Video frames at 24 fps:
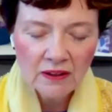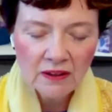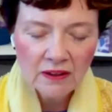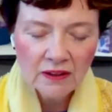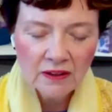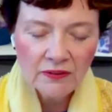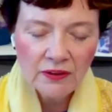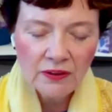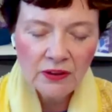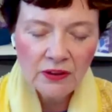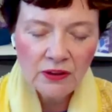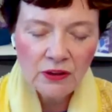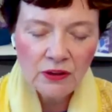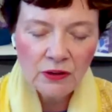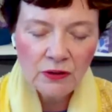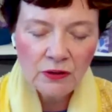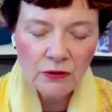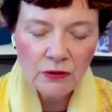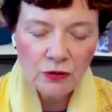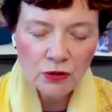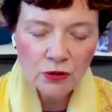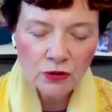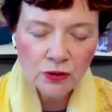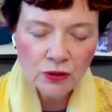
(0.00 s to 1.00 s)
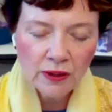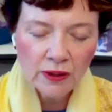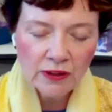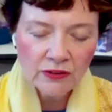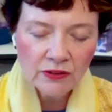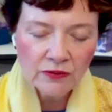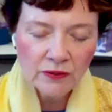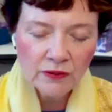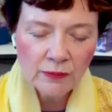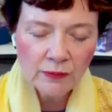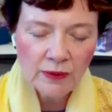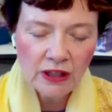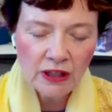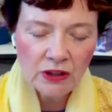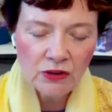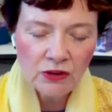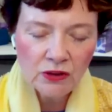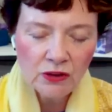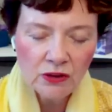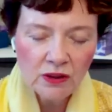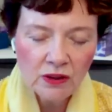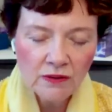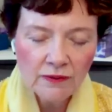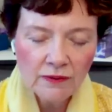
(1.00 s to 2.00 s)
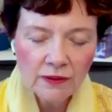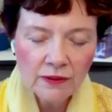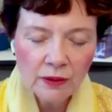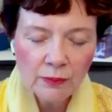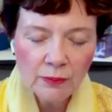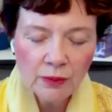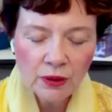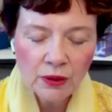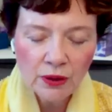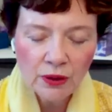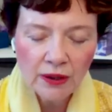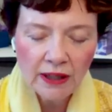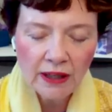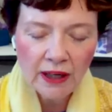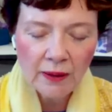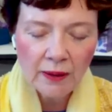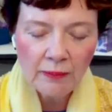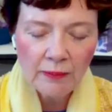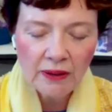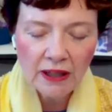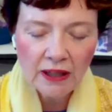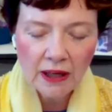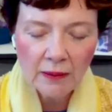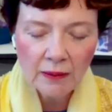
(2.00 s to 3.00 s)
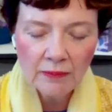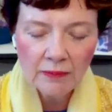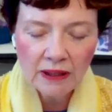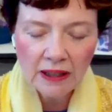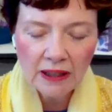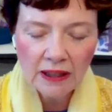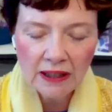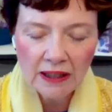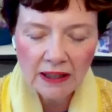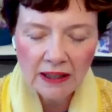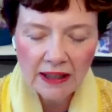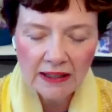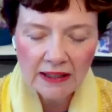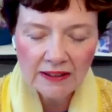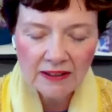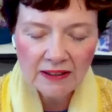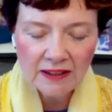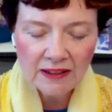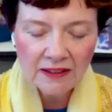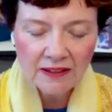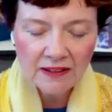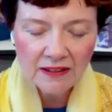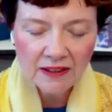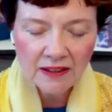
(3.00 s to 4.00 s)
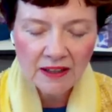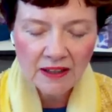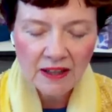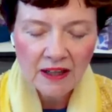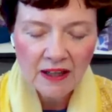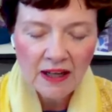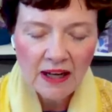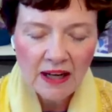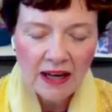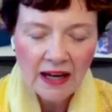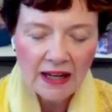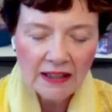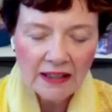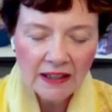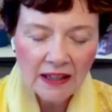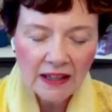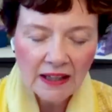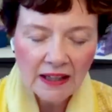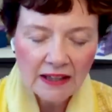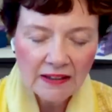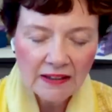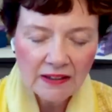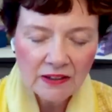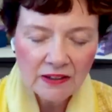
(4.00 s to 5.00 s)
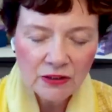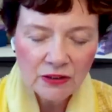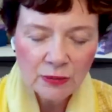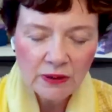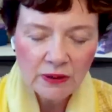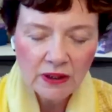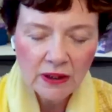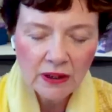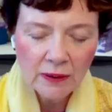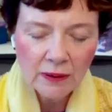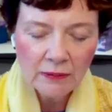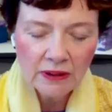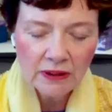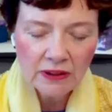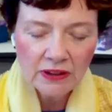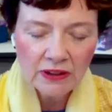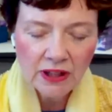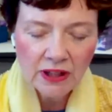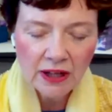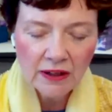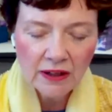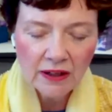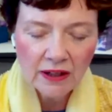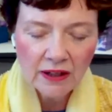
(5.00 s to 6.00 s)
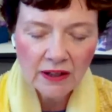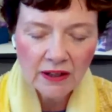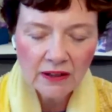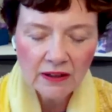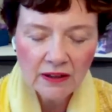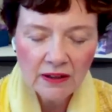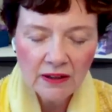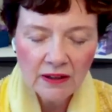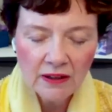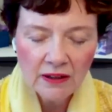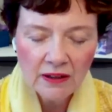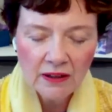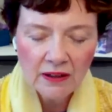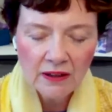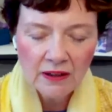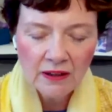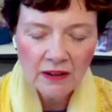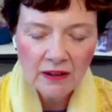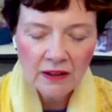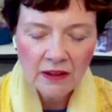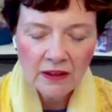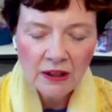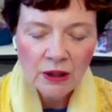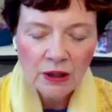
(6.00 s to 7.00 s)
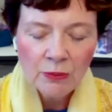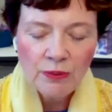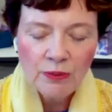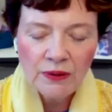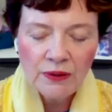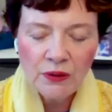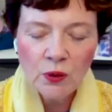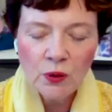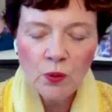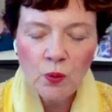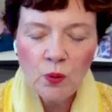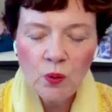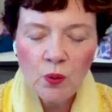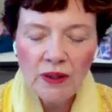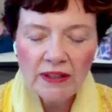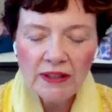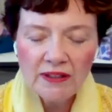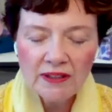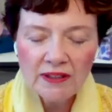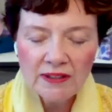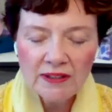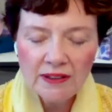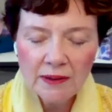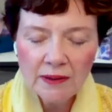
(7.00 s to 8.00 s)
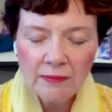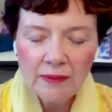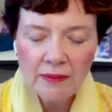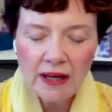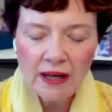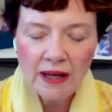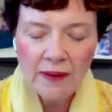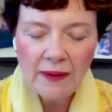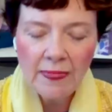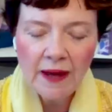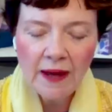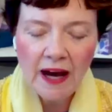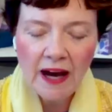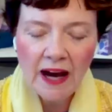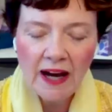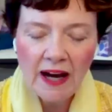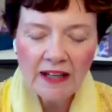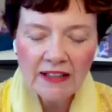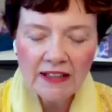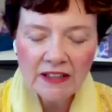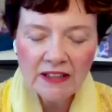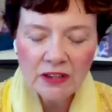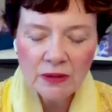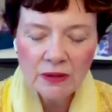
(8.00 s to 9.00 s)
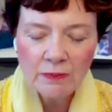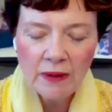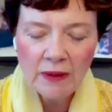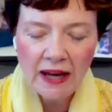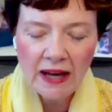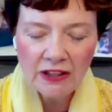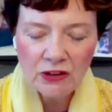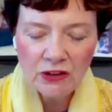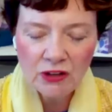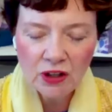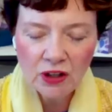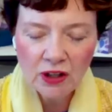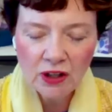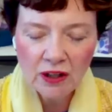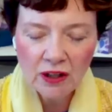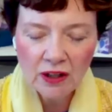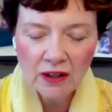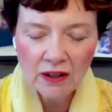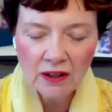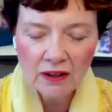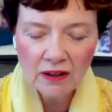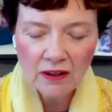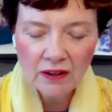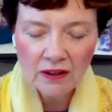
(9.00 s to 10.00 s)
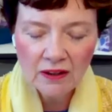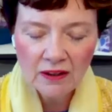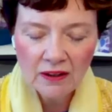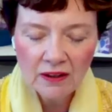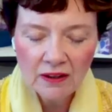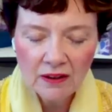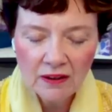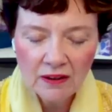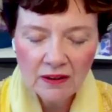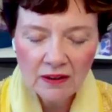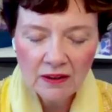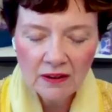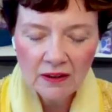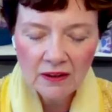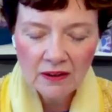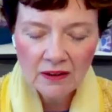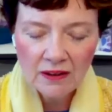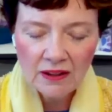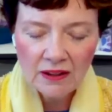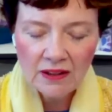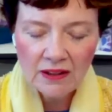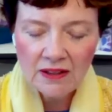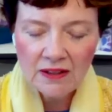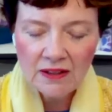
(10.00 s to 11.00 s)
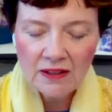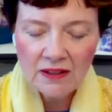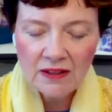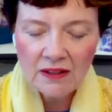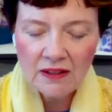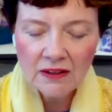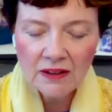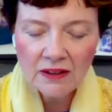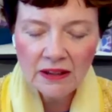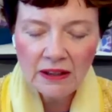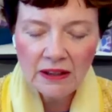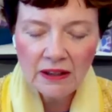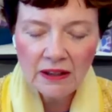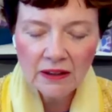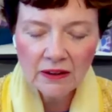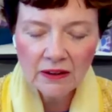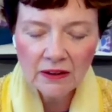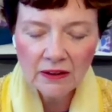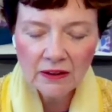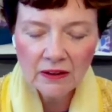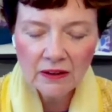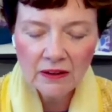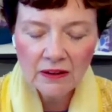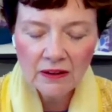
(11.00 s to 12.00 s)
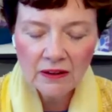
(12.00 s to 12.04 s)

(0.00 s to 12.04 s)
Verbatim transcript: of the huge transformation of Lemuria becoming Atlantis, Atlantis becoming Terra. But the wisdom and the highest magic is still here.